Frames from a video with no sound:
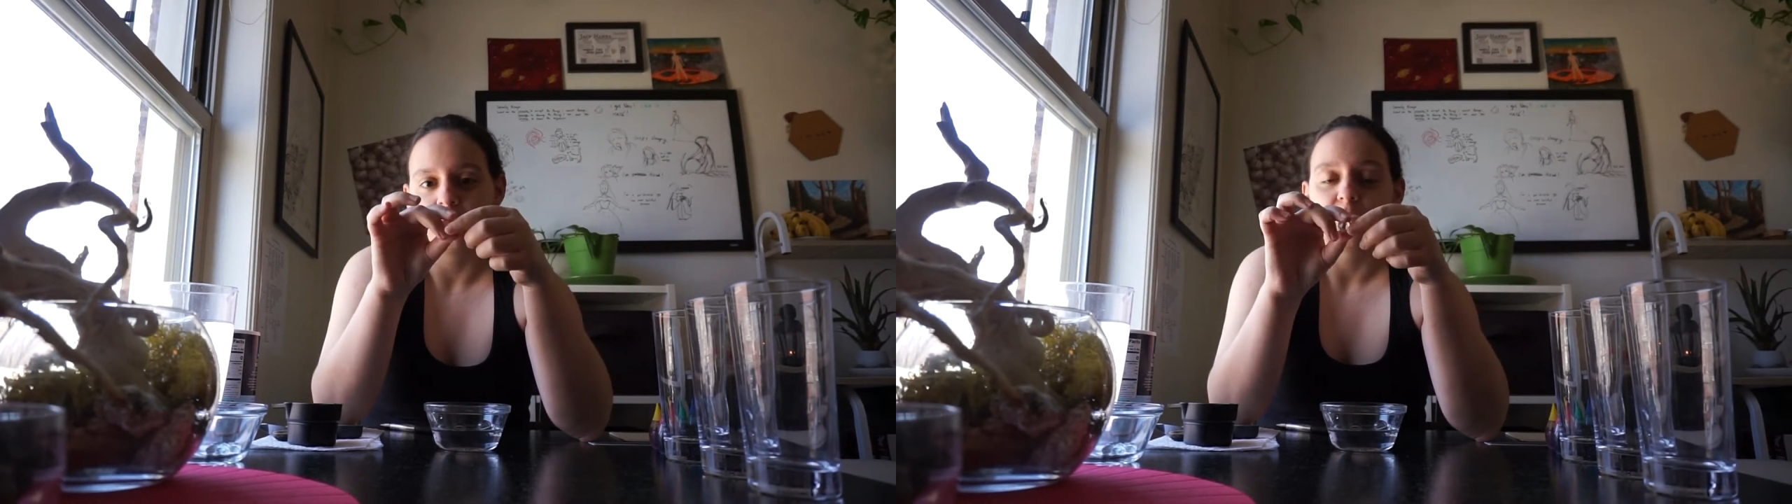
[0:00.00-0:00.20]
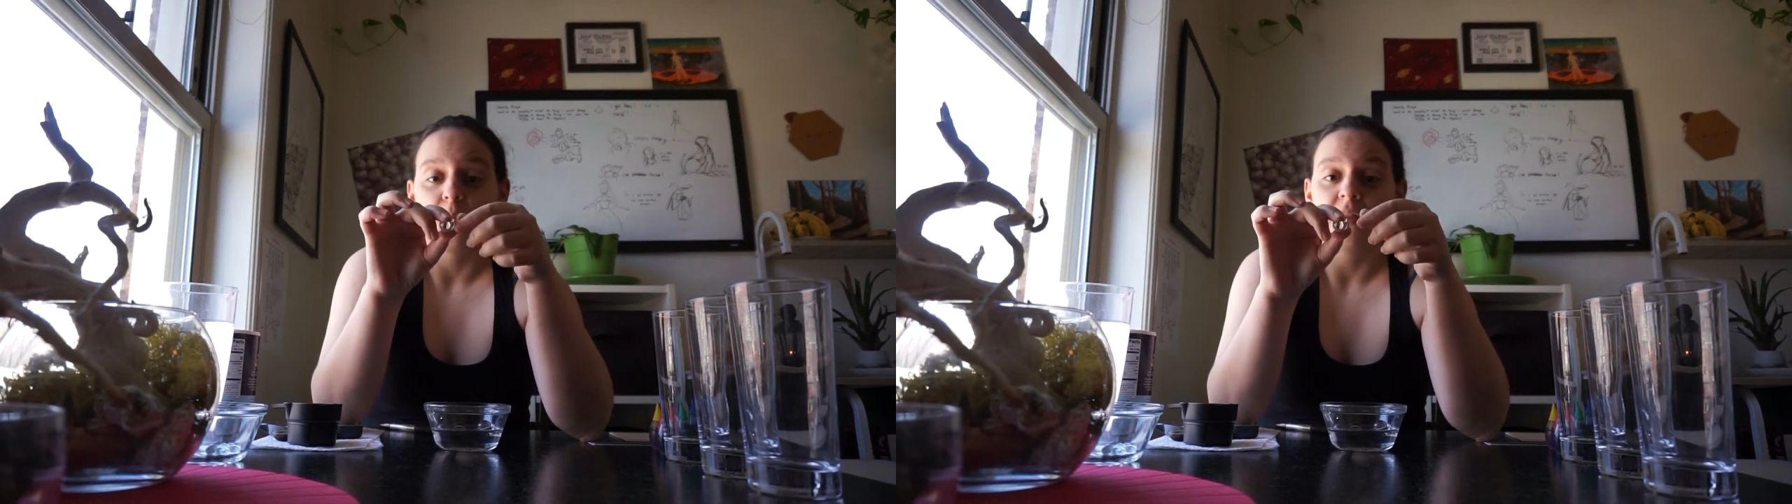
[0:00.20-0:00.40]

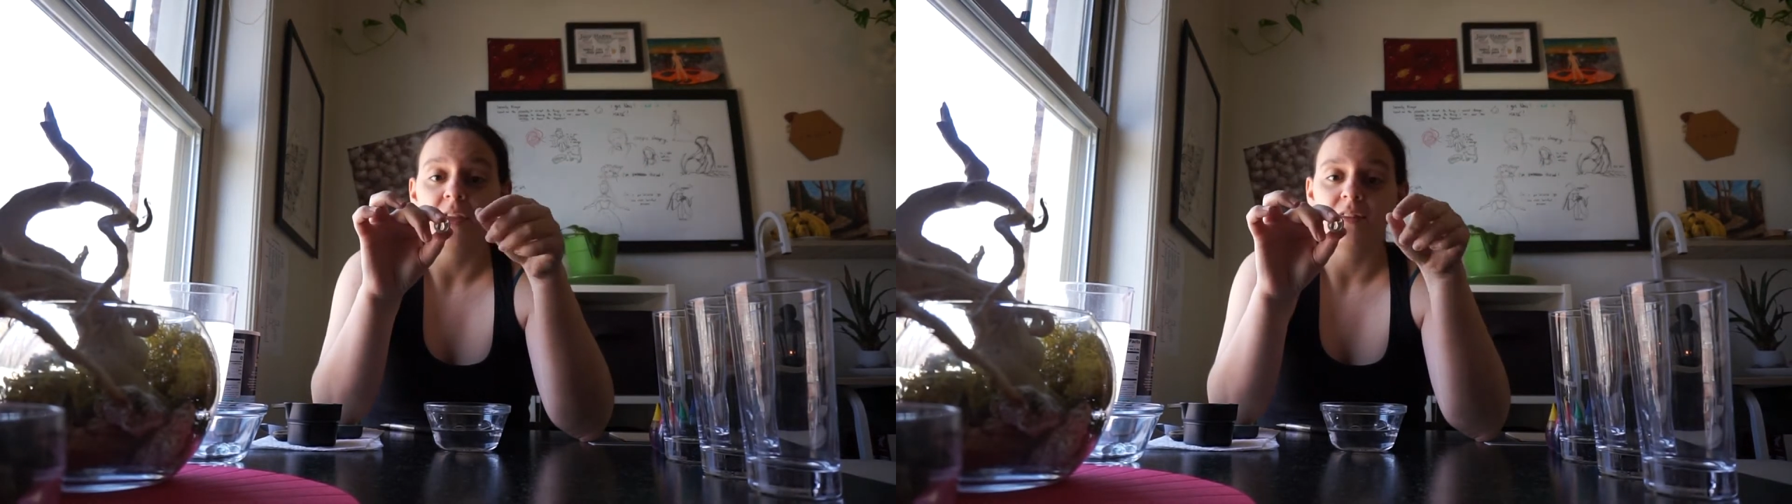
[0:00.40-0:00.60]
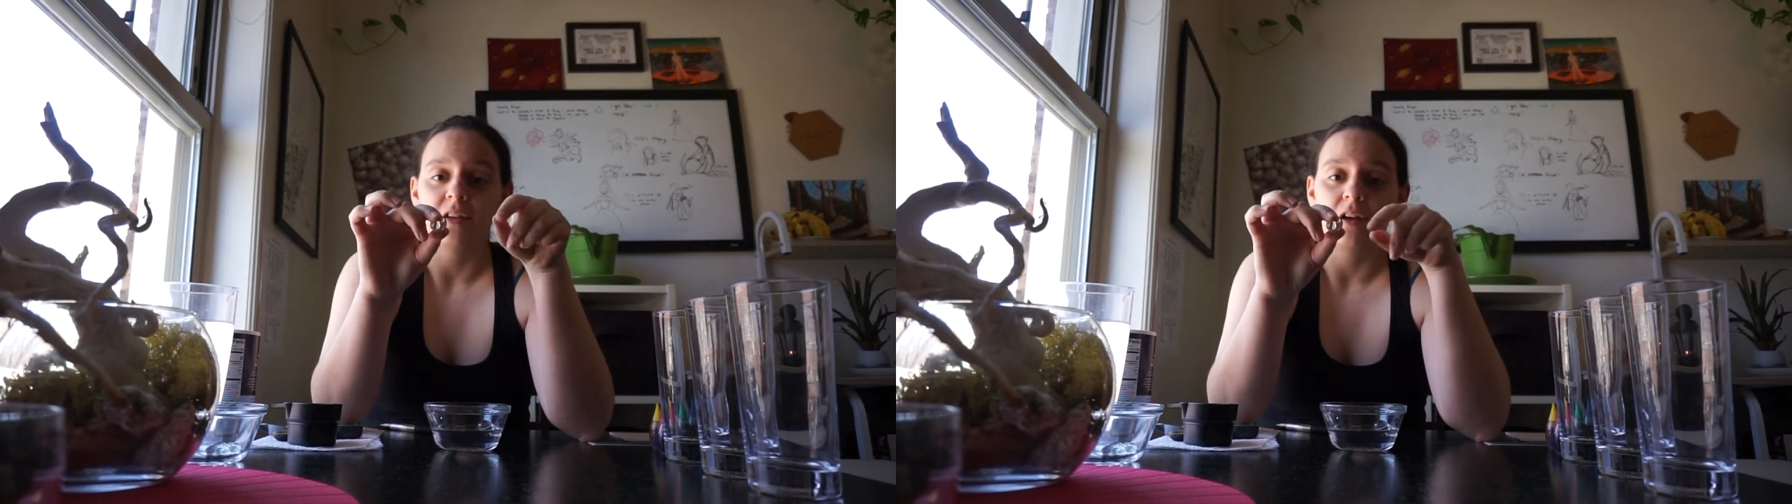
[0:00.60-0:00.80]
So one
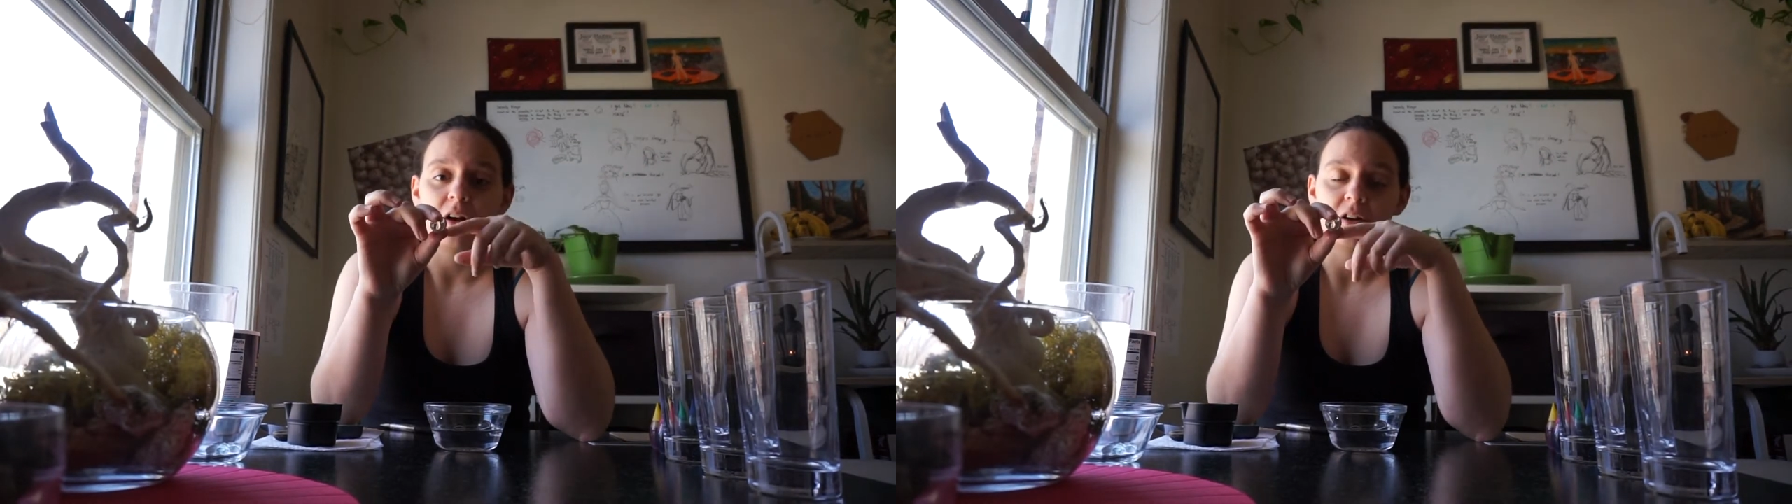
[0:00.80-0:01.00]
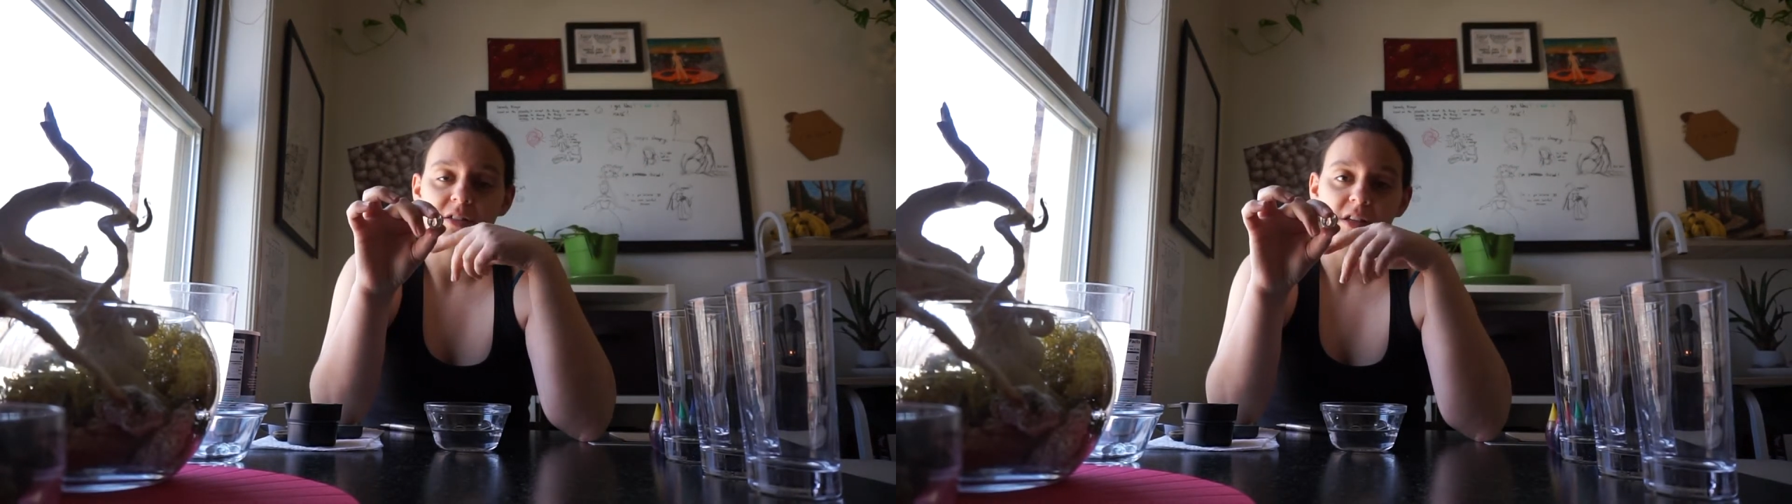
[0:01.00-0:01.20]
thing that
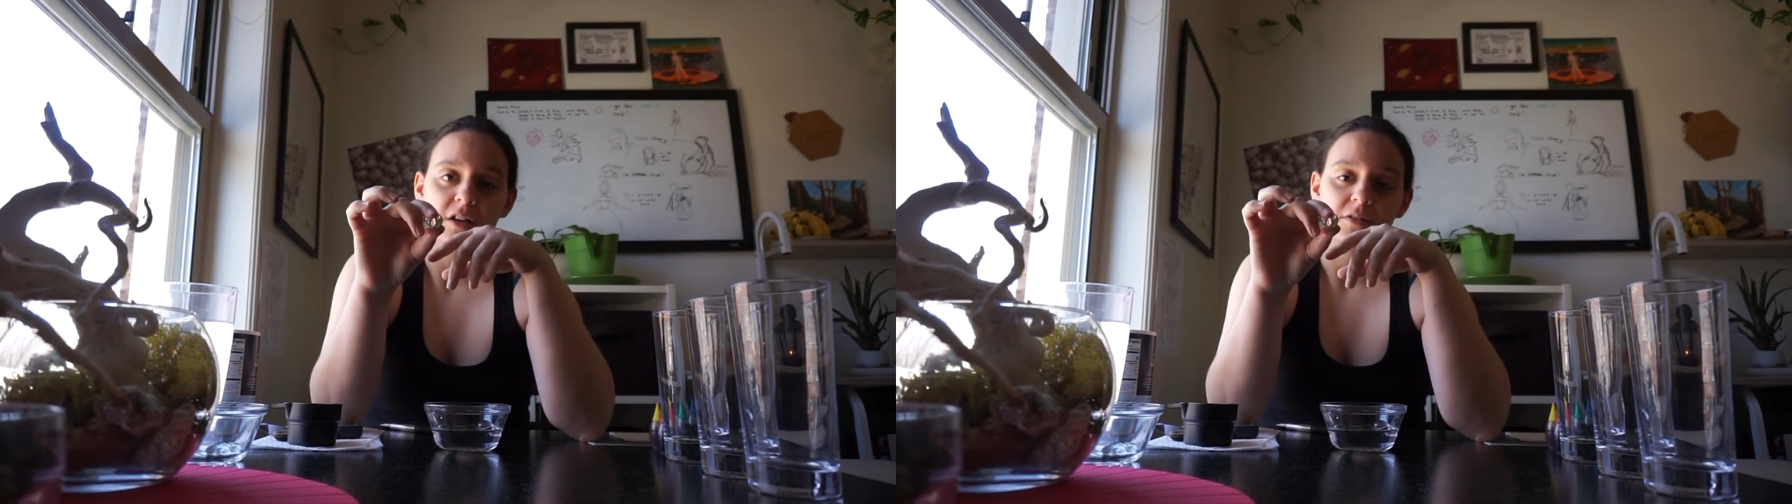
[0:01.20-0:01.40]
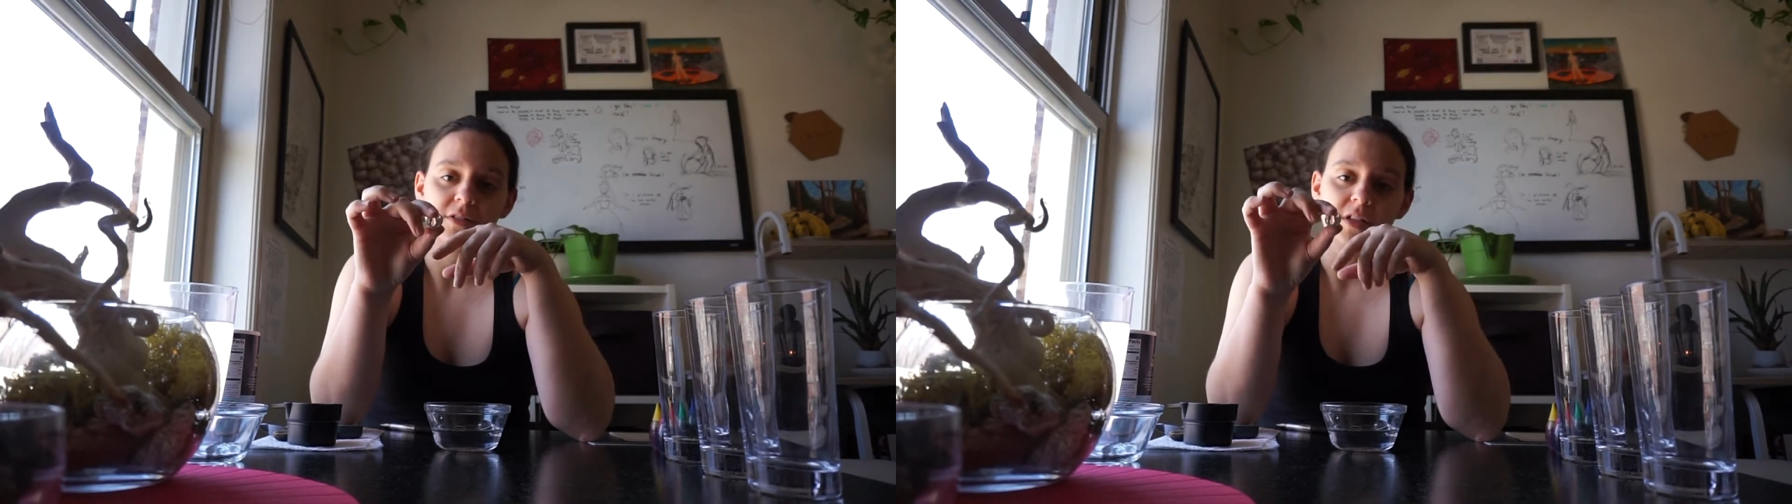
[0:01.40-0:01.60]
our
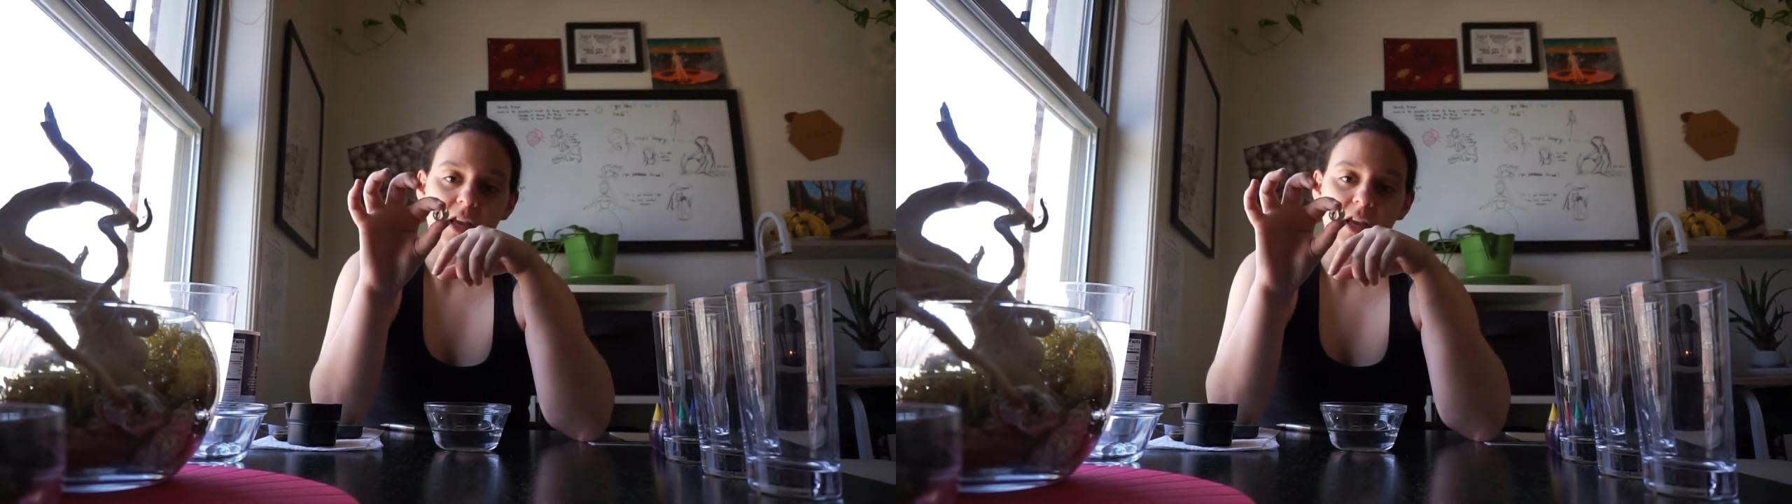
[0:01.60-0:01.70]
cells